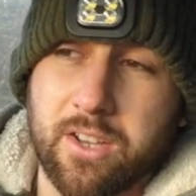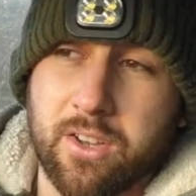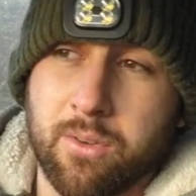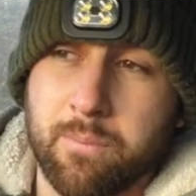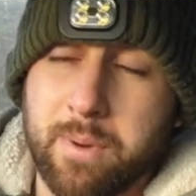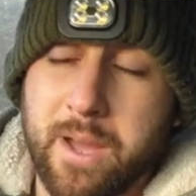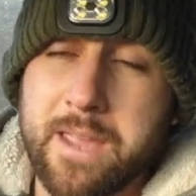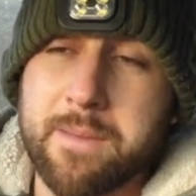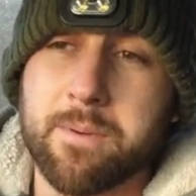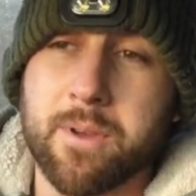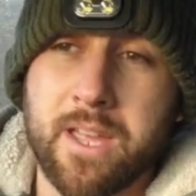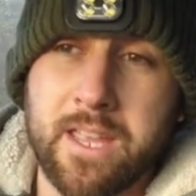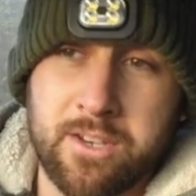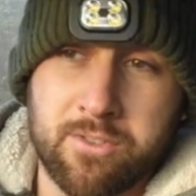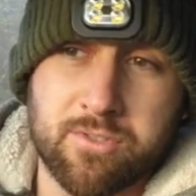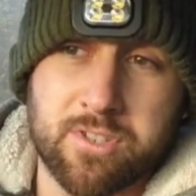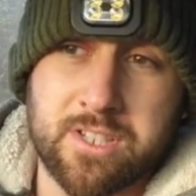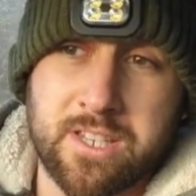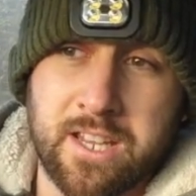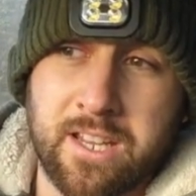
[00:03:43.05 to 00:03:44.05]
on paper,
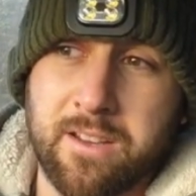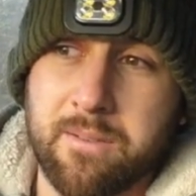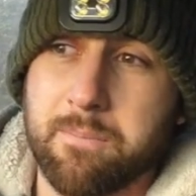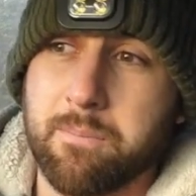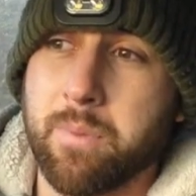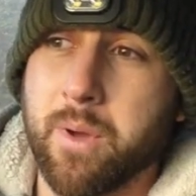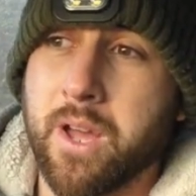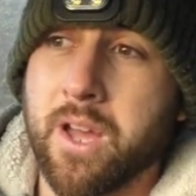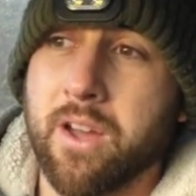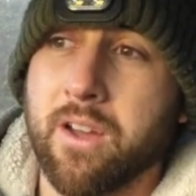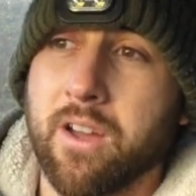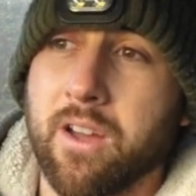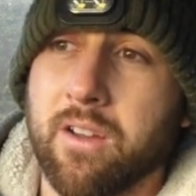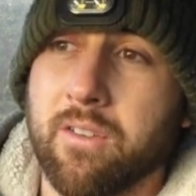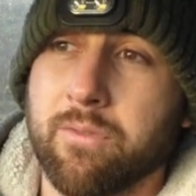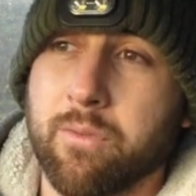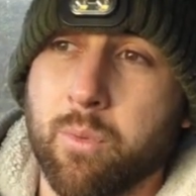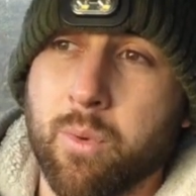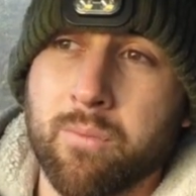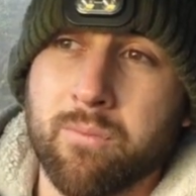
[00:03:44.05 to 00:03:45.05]
interesting, but
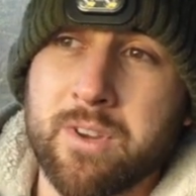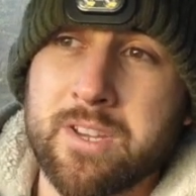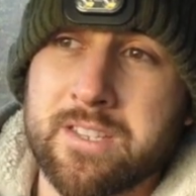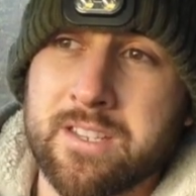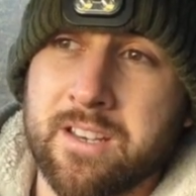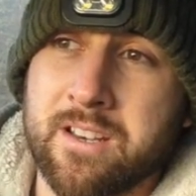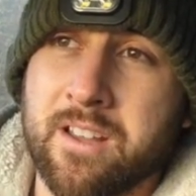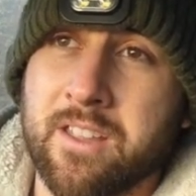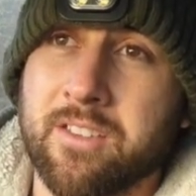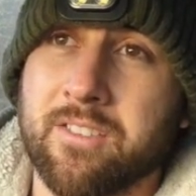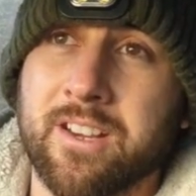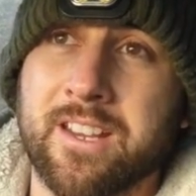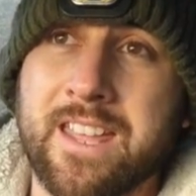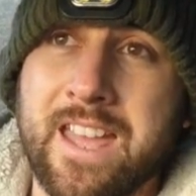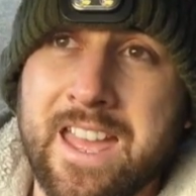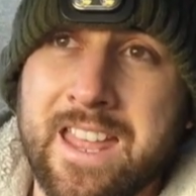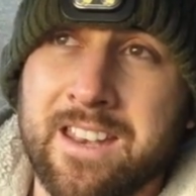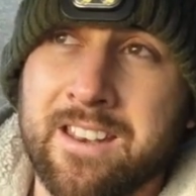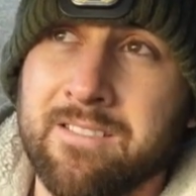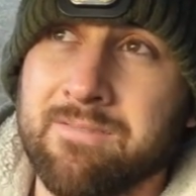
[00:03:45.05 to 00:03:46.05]
for one reason or another,
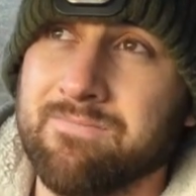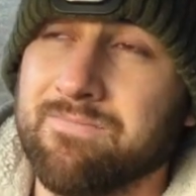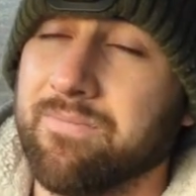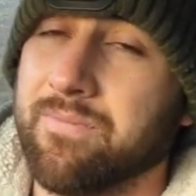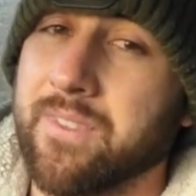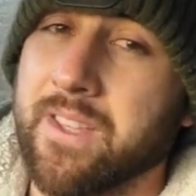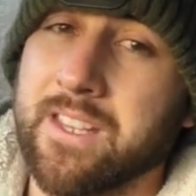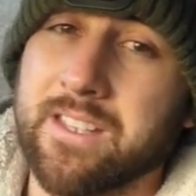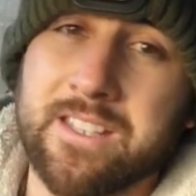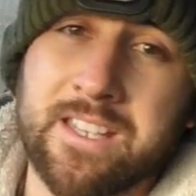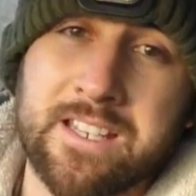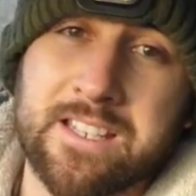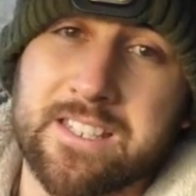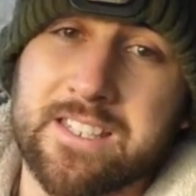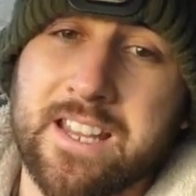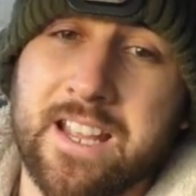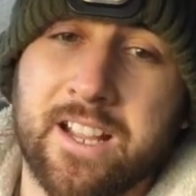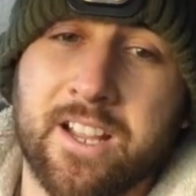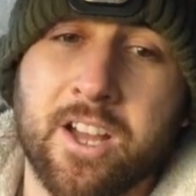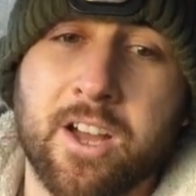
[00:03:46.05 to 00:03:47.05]
again, it didn't
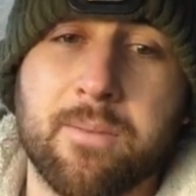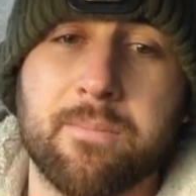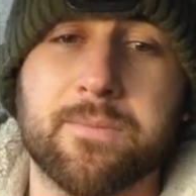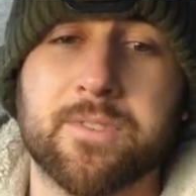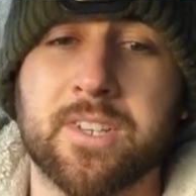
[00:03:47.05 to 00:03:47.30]
stack up.